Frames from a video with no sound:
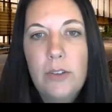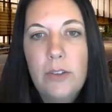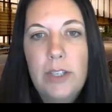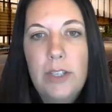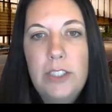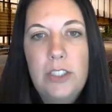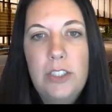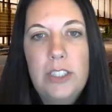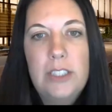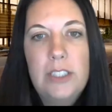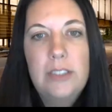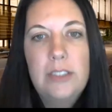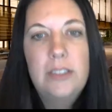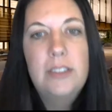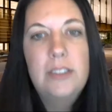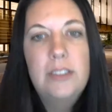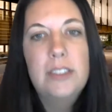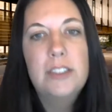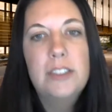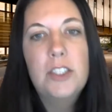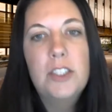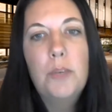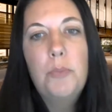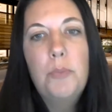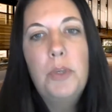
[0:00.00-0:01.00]
question is,
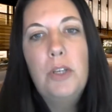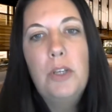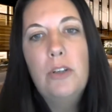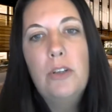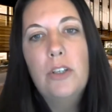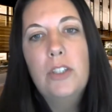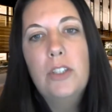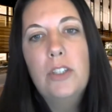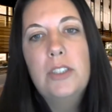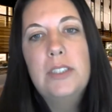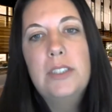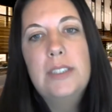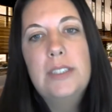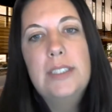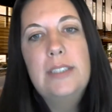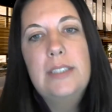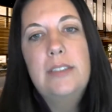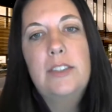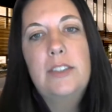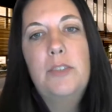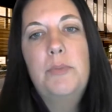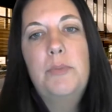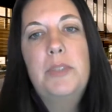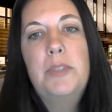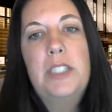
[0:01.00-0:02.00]
does computer
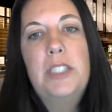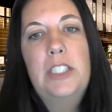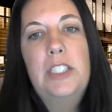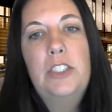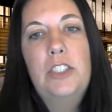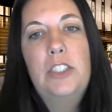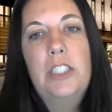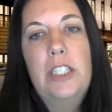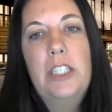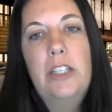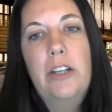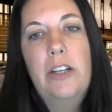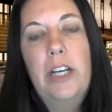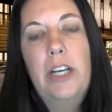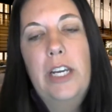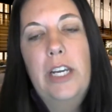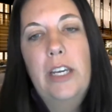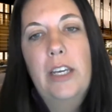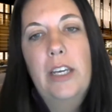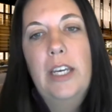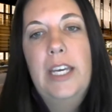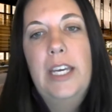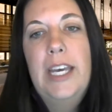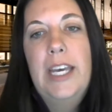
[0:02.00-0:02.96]
systems engineering